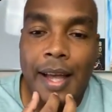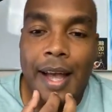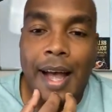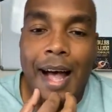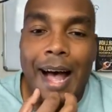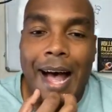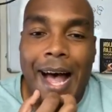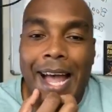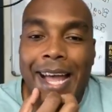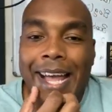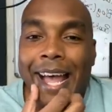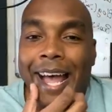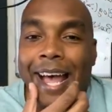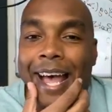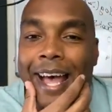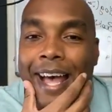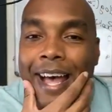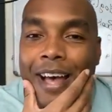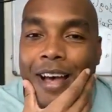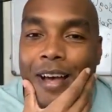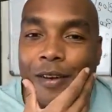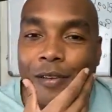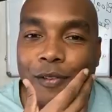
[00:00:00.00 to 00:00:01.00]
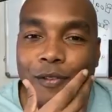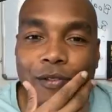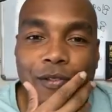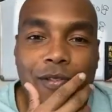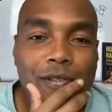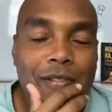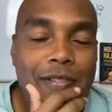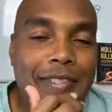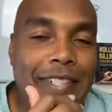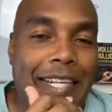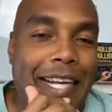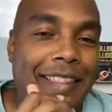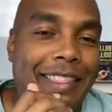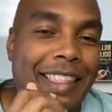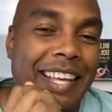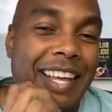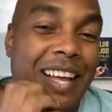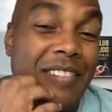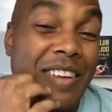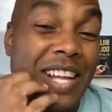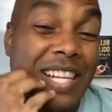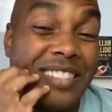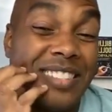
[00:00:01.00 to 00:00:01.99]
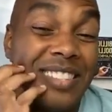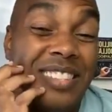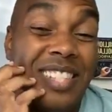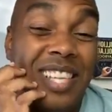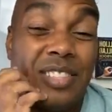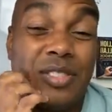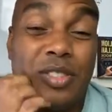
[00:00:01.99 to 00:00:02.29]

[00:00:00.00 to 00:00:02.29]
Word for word: I have I think I've got six